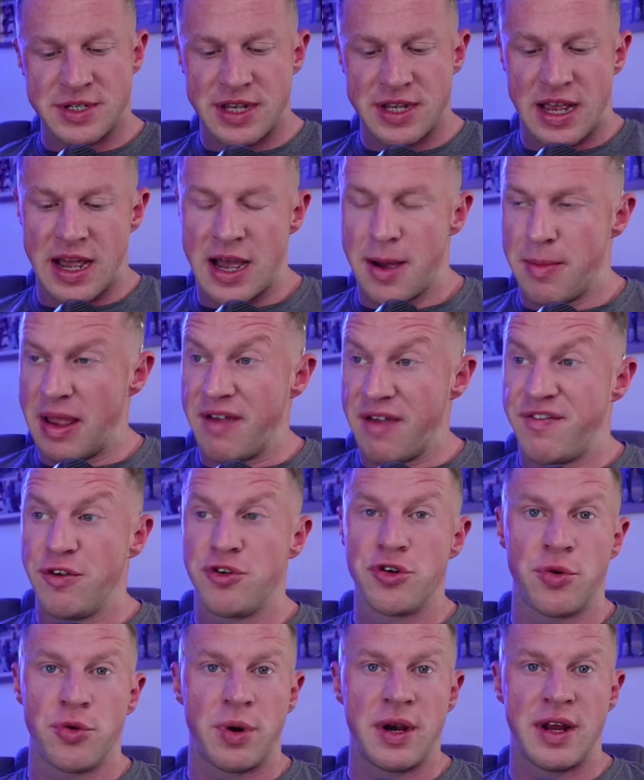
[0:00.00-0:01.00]
If
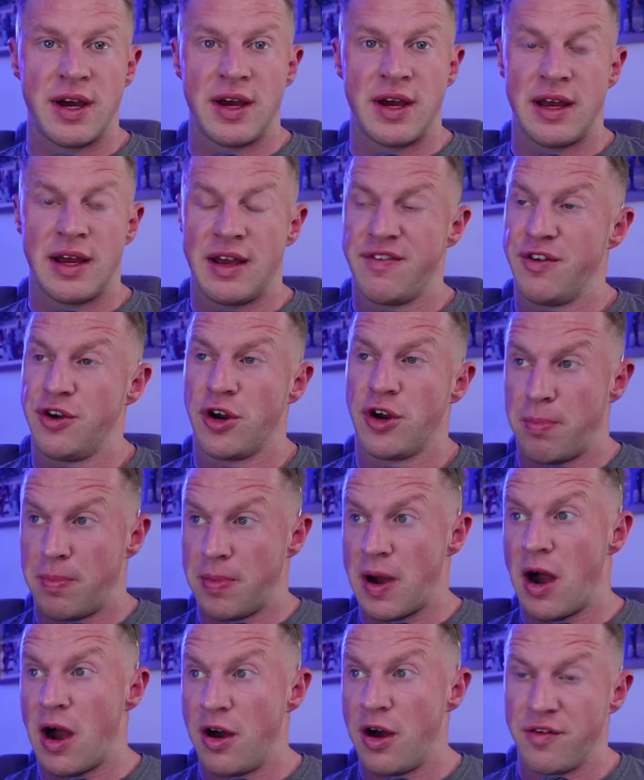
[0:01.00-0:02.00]
you're not
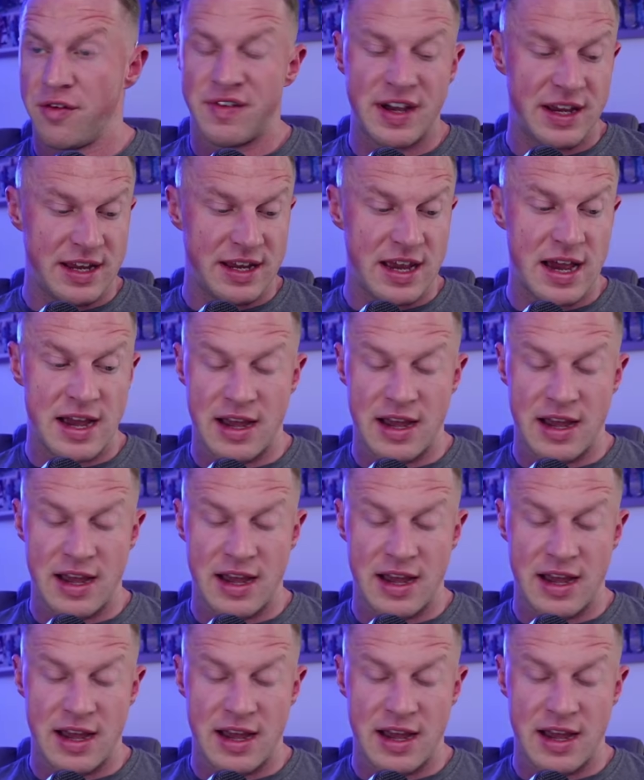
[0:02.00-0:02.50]
part of it yet